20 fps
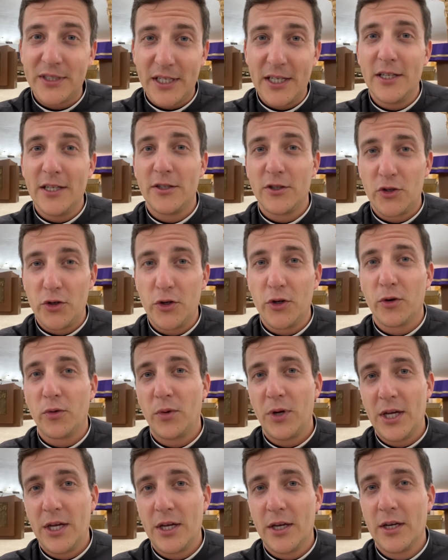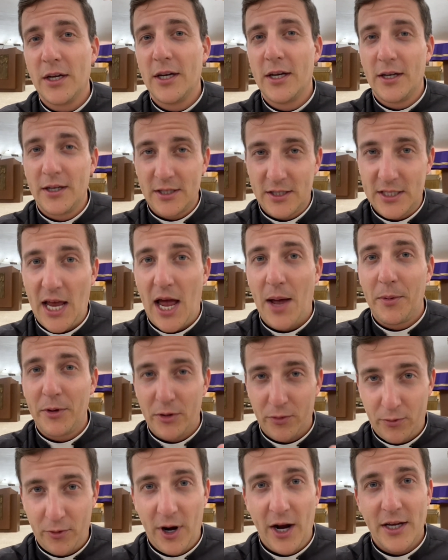into your week
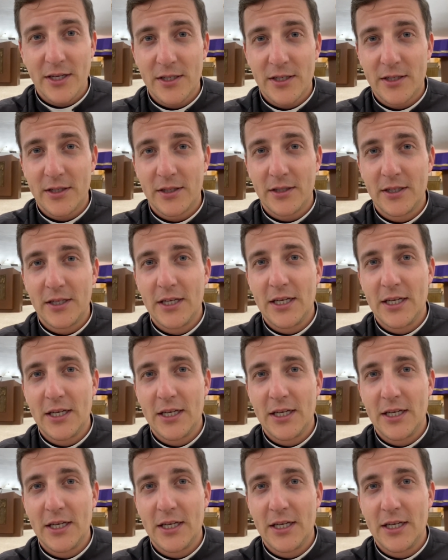Sabbath rest.